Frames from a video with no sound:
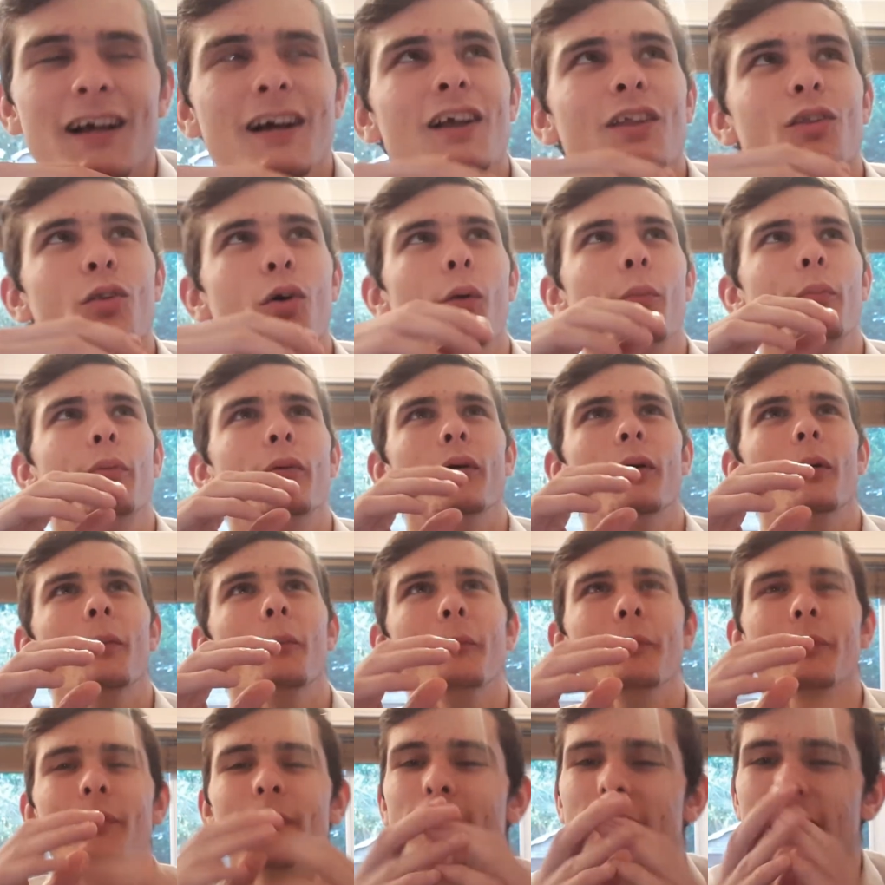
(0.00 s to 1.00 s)
no,
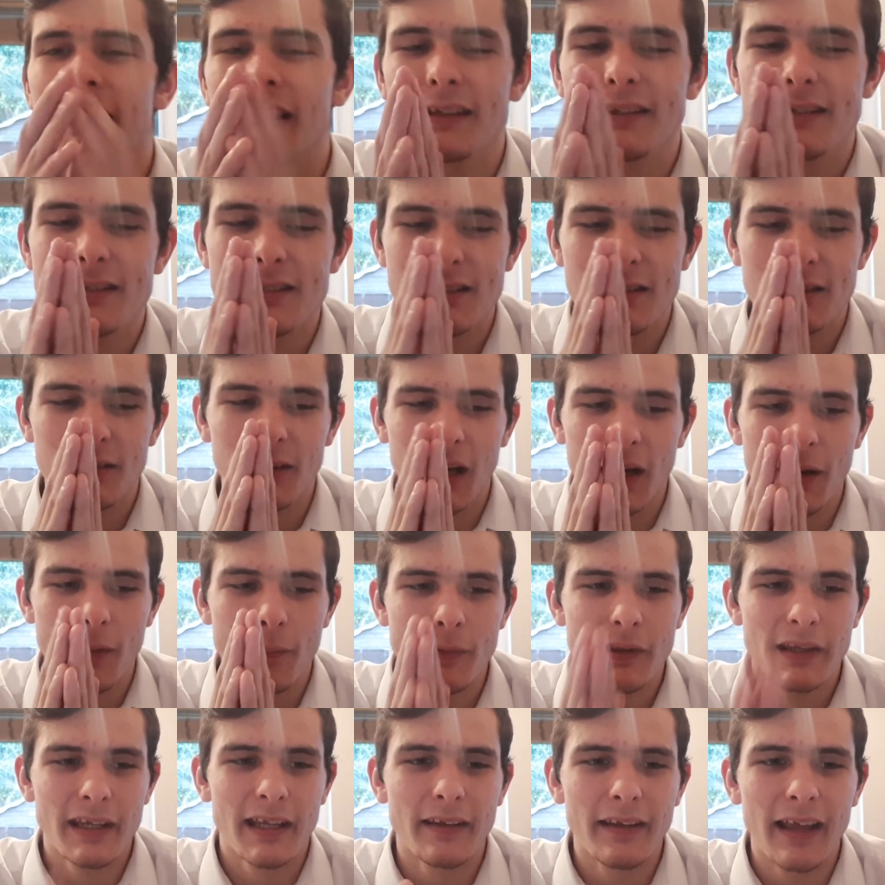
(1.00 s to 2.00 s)
but it's
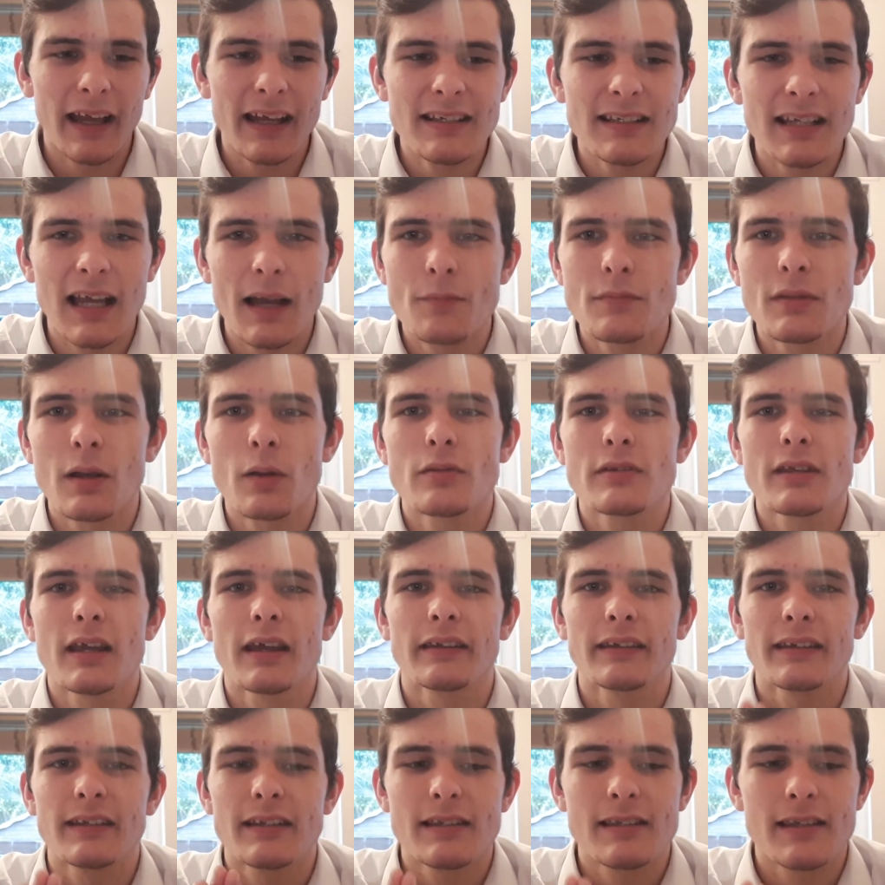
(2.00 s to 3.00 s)
9 times out of
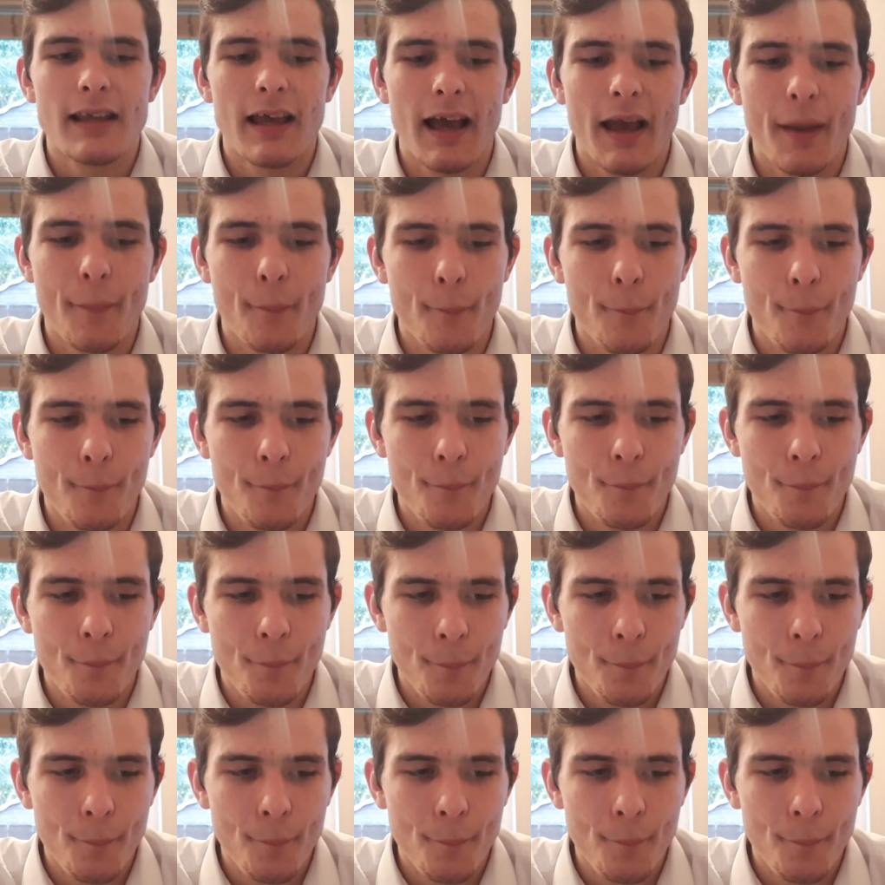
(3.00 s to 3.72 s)
10, it's